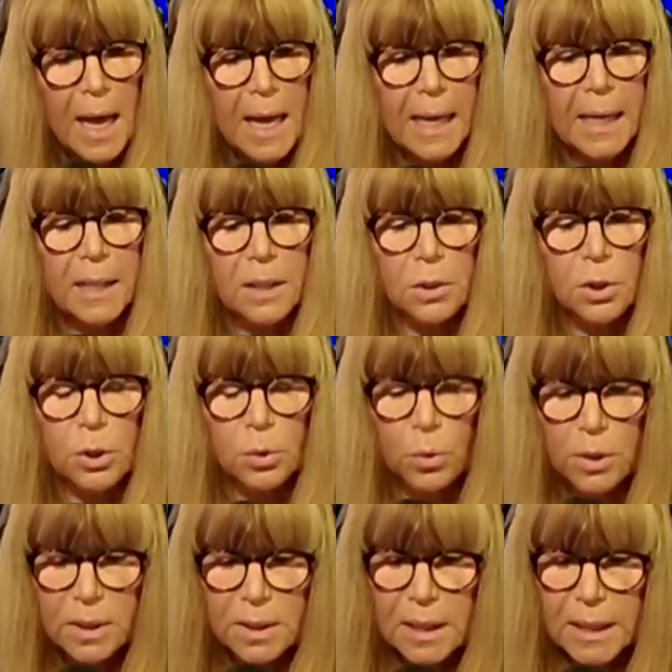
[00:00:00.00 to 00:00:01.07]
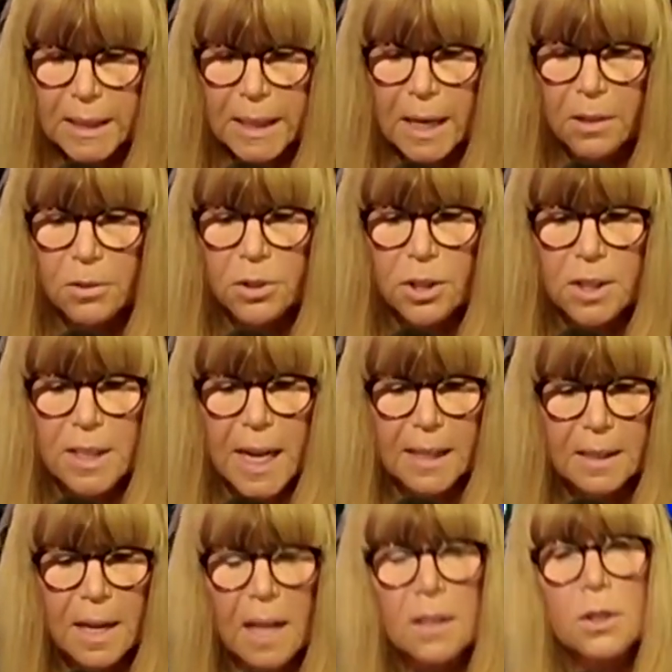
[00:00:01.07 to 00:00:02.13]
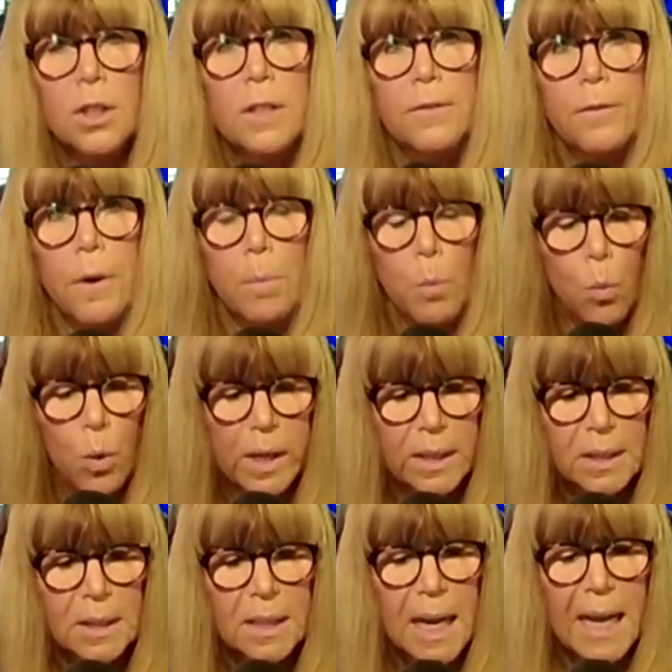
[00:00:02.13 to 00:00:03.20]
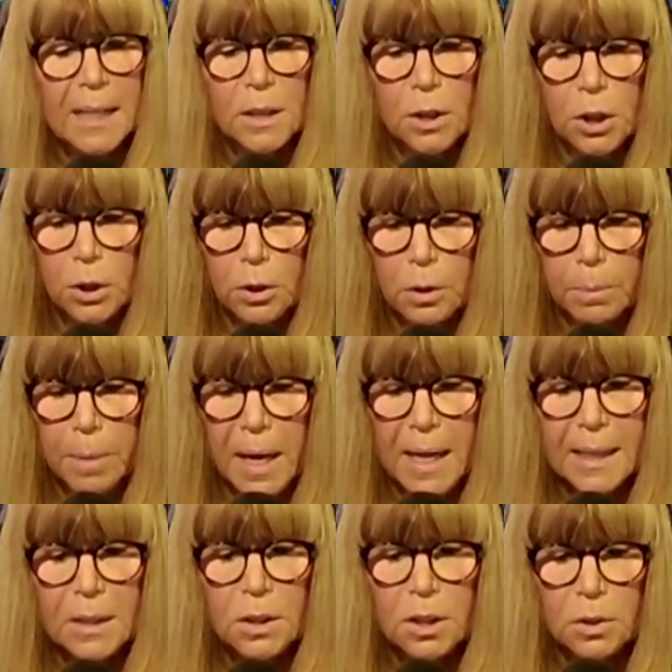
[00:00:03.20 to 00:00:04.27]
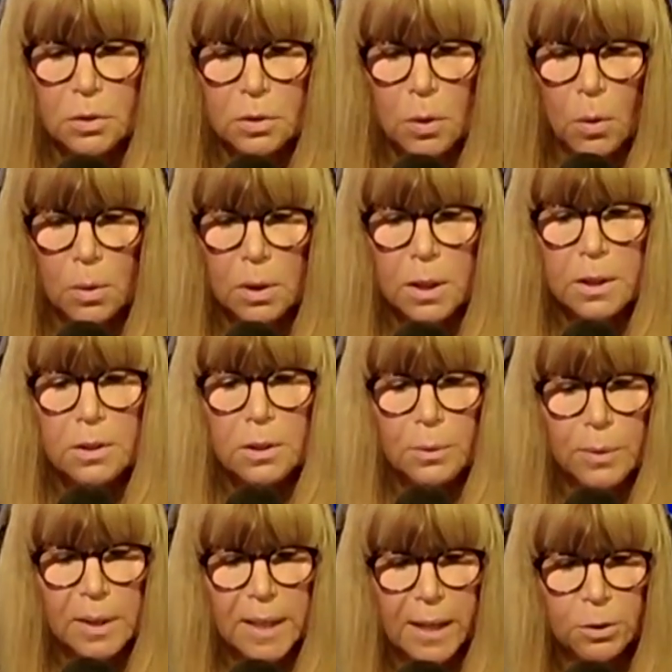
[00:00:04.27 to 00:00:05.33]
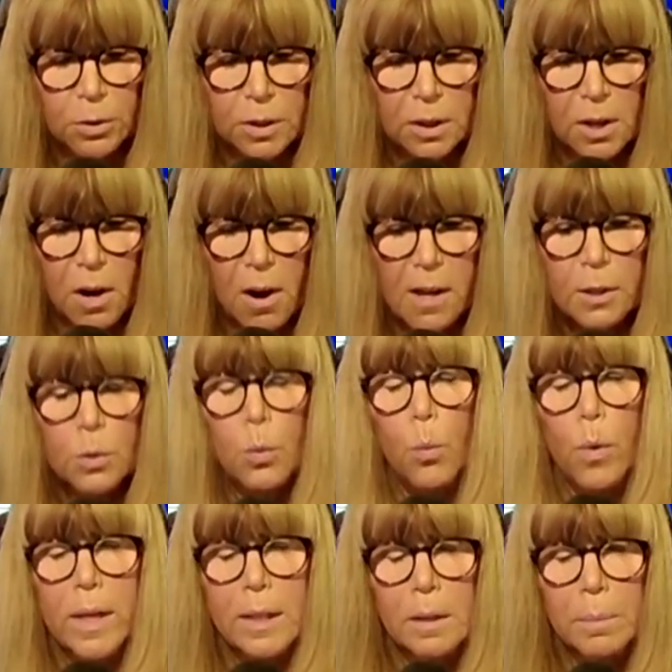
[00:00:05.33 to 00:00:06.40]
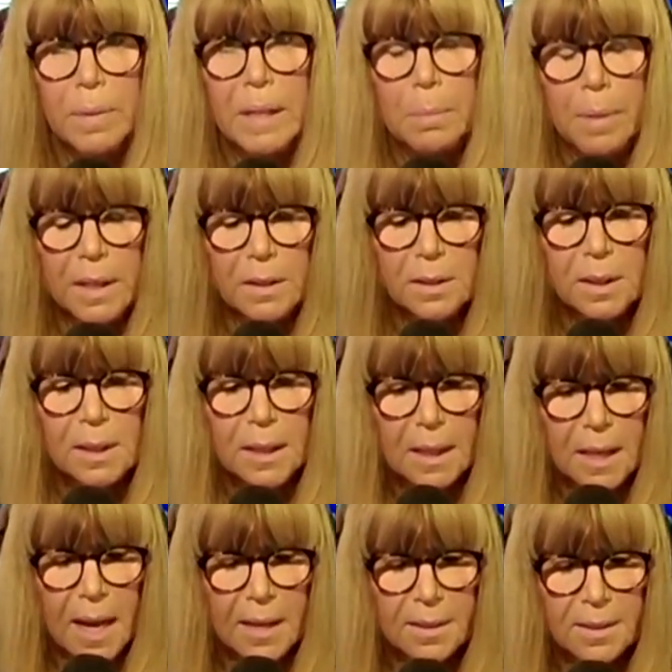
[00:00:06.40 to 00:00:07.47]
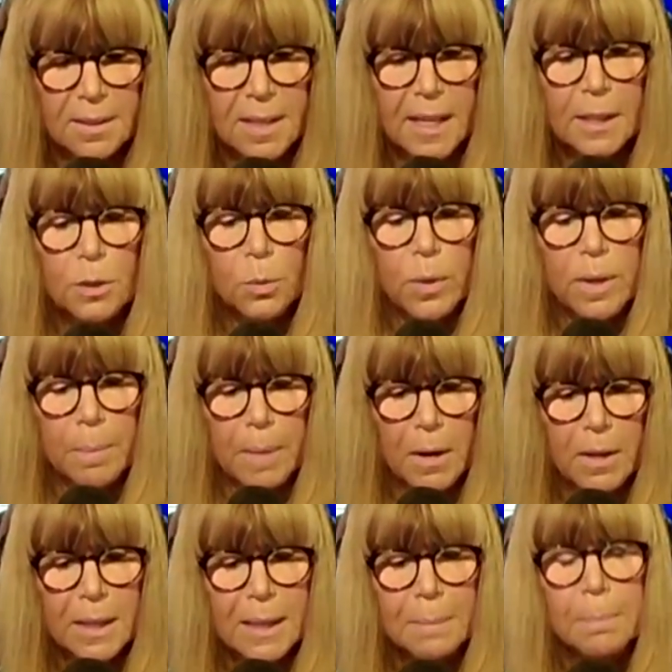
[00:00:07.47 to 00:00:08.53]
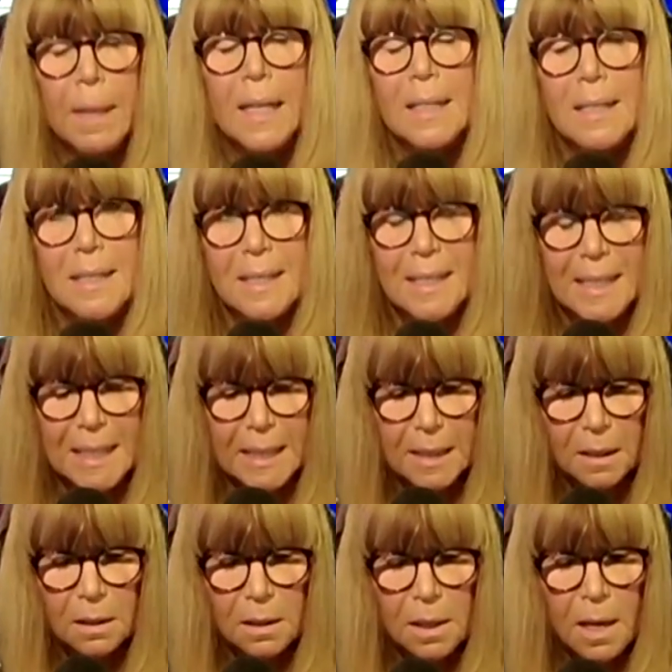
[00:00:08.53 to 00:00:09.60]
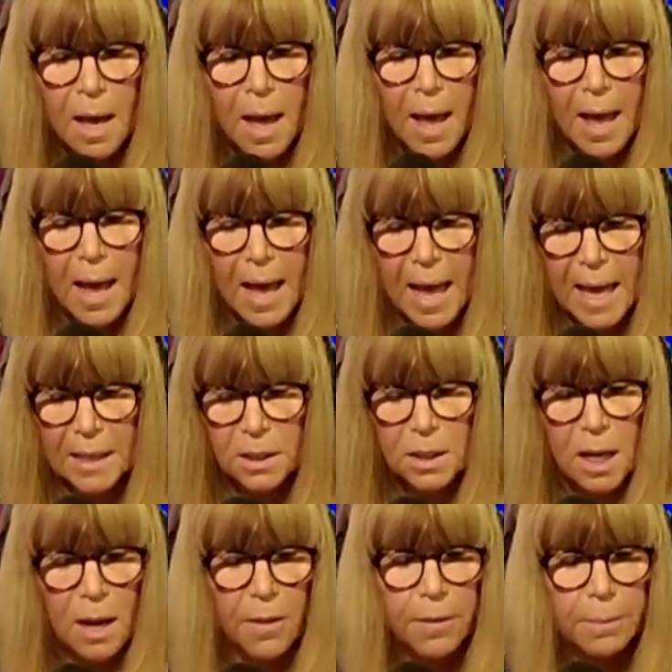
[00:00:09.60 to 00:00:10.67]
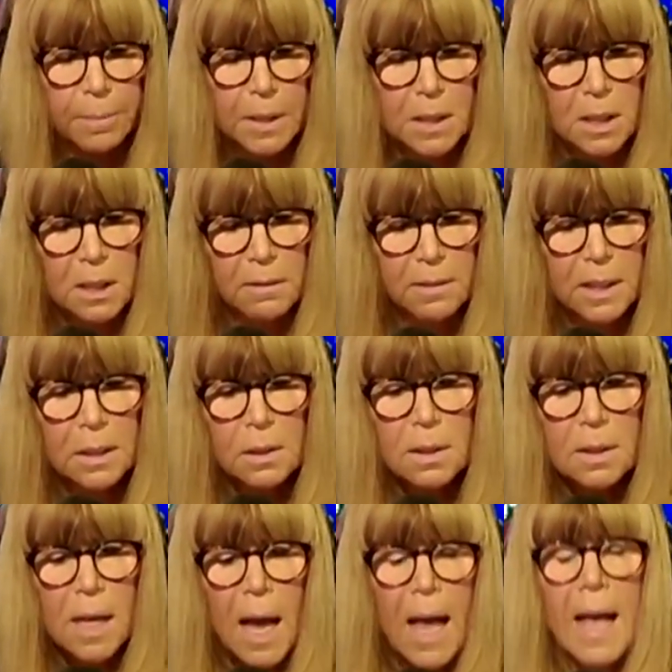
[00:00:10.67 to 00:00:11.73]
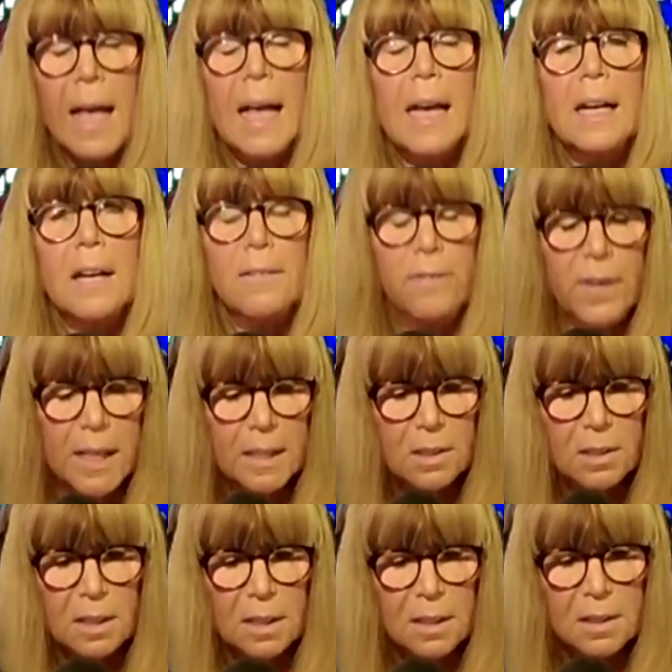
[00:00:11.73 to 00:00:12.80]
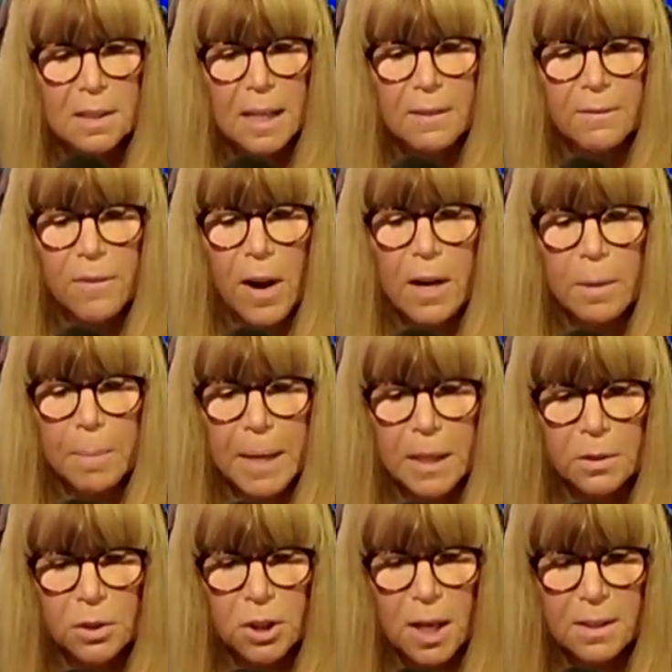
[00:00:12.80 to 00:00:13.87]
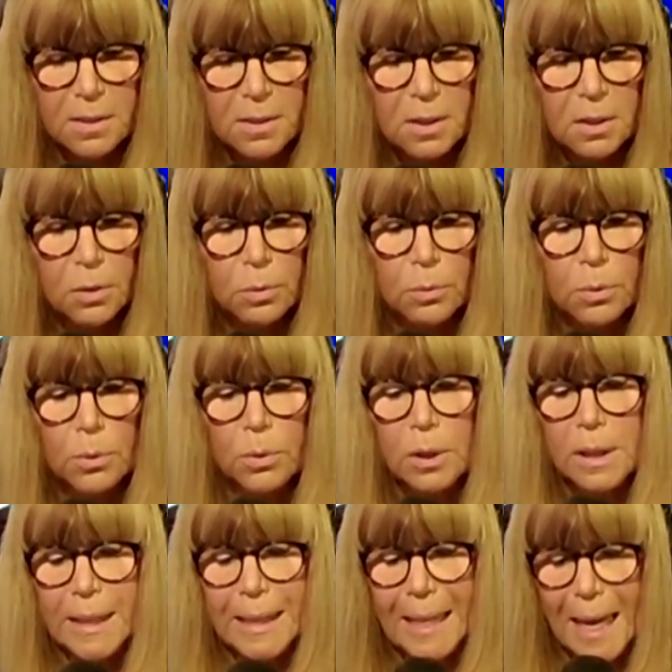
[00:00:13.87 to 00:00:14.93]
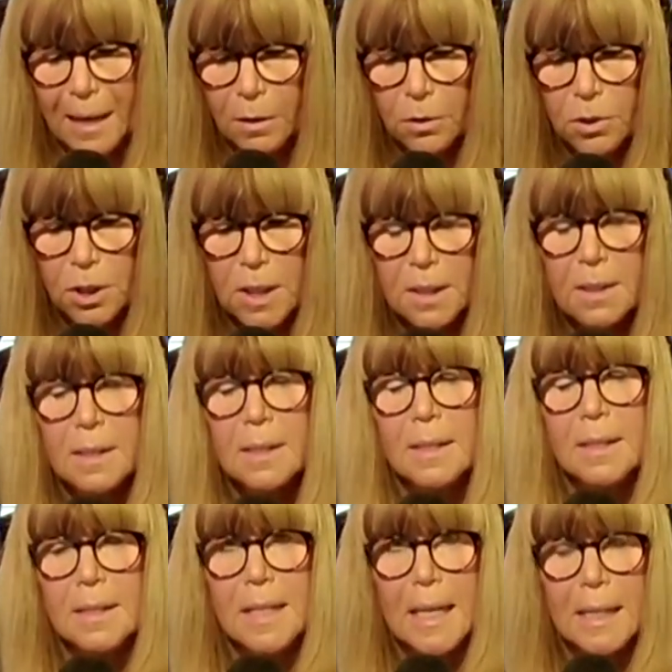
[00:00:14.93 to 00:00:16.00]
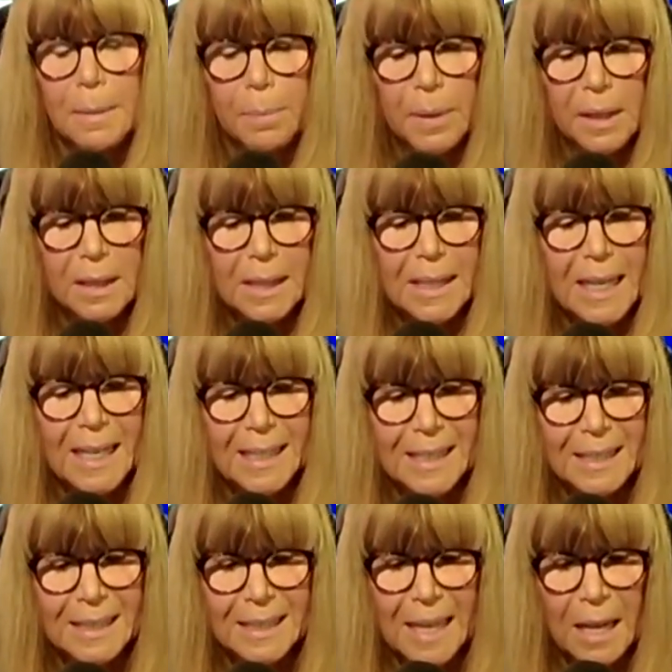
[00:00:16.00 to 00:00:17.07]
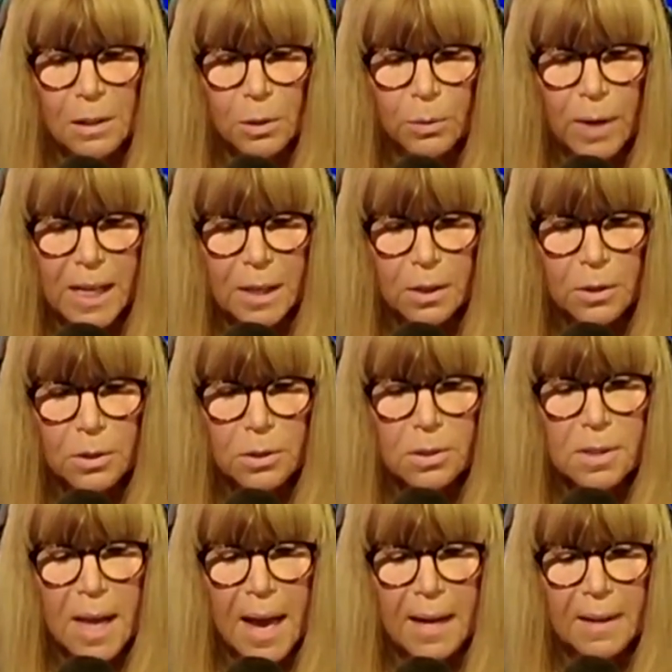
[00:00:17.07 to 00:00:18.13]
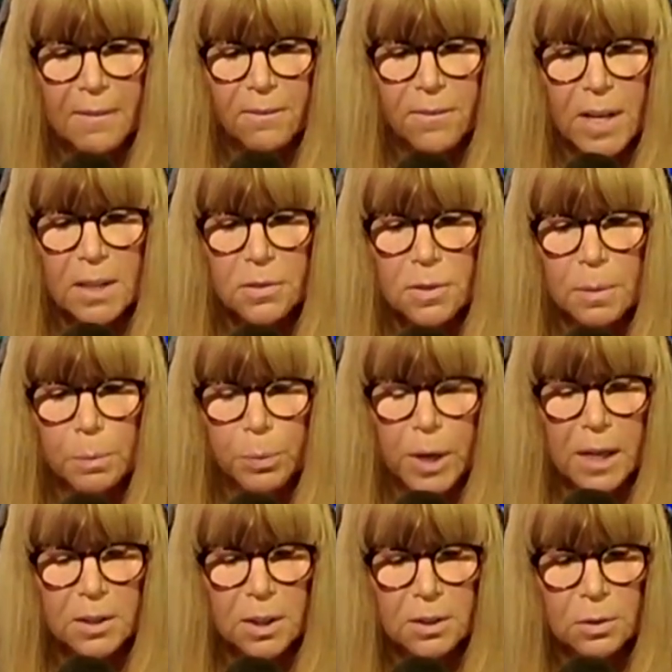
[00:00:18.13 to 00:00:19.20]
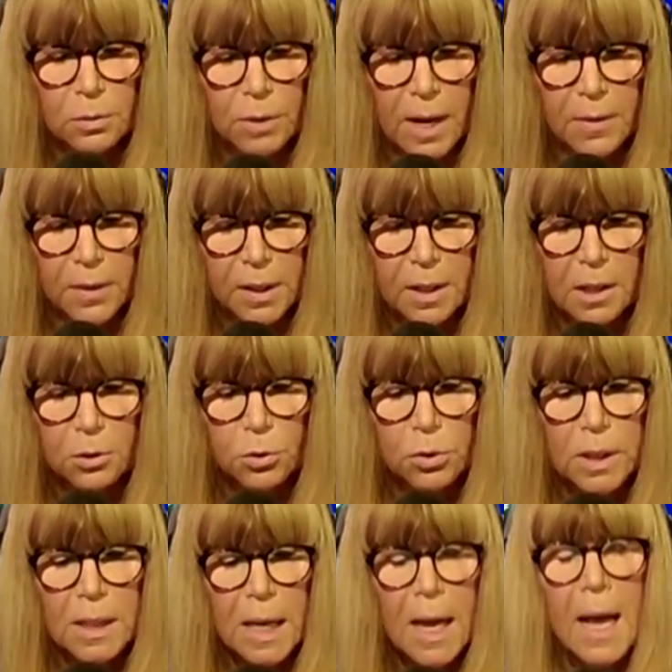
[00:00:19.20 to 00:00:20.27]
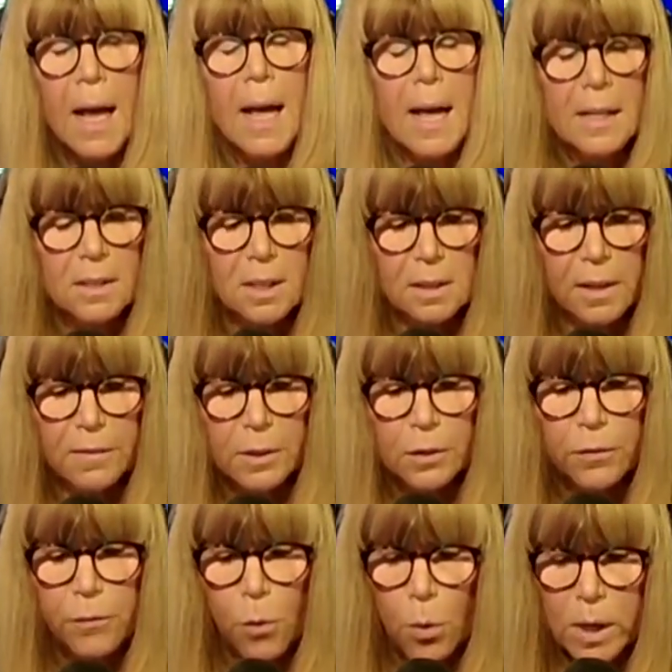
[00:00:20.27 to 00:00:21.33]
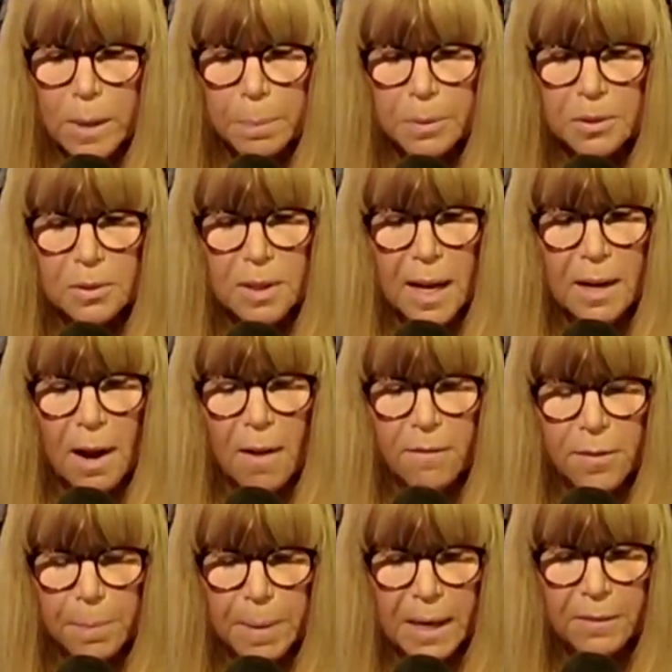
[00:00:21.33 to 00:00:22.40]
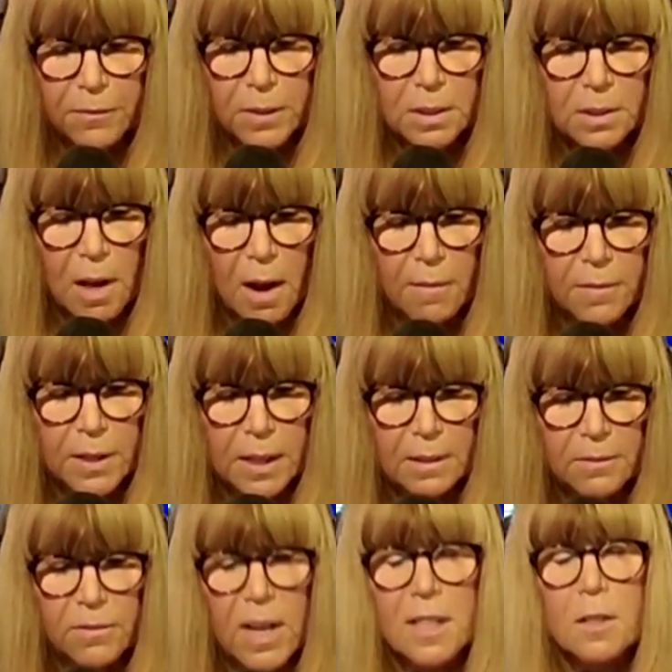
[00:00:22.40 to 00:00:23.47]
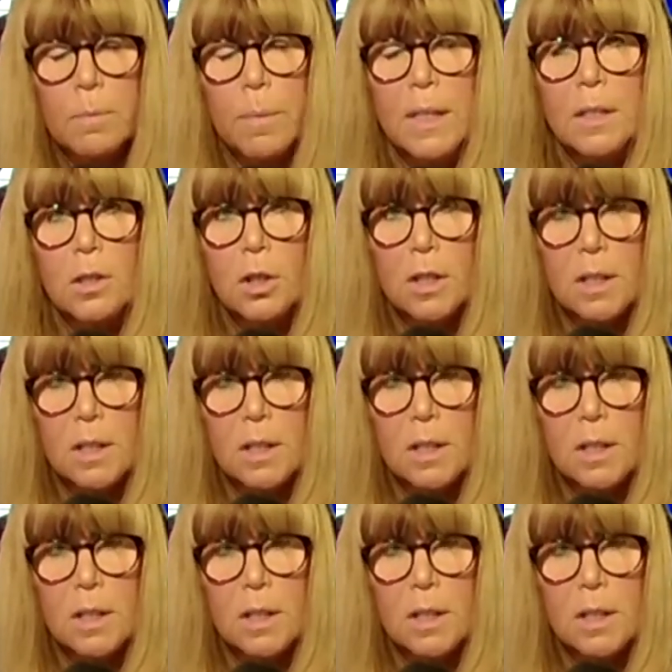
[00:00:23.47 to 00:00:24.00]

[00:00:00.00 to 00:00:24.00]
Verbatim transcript: It ensures clean energy technology from wind and turbine to solar to electric cars will be built in the United States with American-made steel and other materials. It advances environmental justice through new clean energy and sustainability accelerators that invest in projects around the country, delivers 40% of the benefits of the investment to